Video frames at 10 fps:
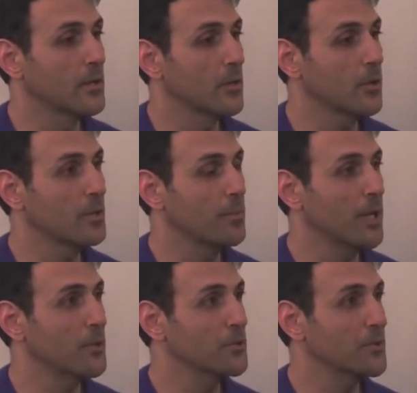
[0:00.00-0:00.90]
all
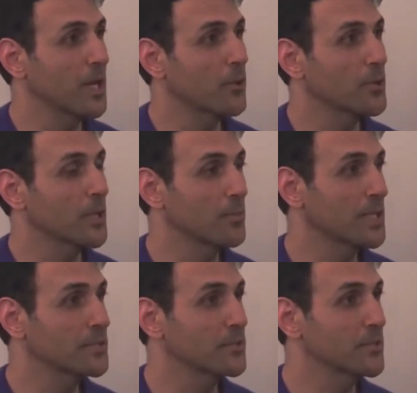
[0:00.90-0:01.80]
about our
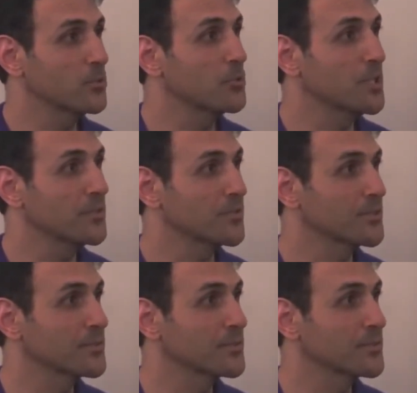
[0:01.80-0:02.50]
capacity to give.